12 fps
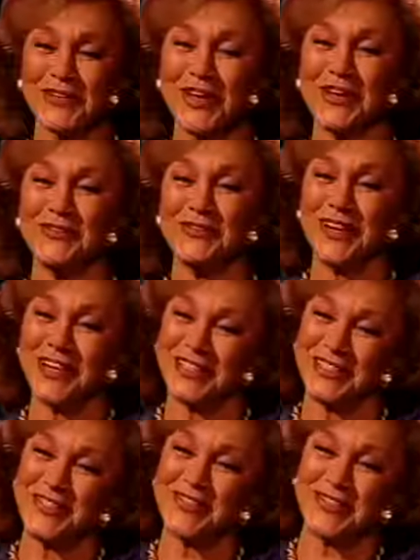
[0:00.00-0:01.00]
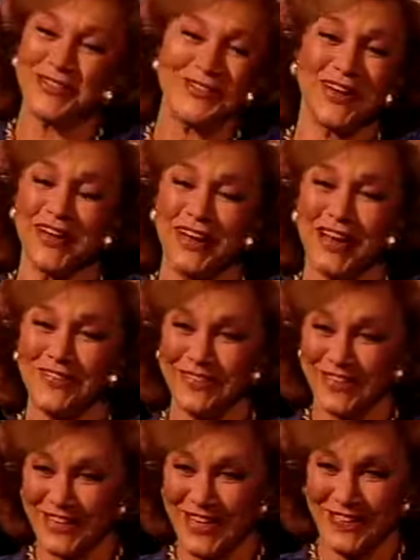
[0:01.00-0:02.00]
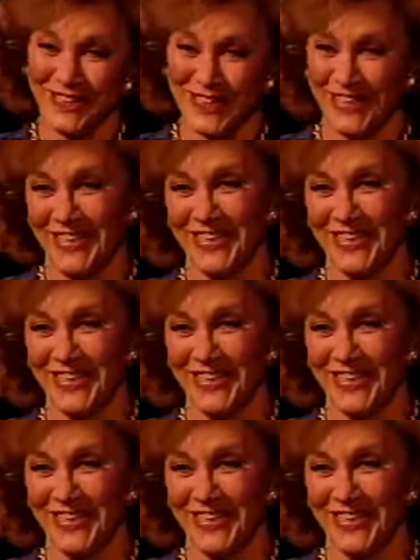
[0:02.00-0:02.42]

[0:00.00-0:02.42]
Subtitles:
great friends forever and ever.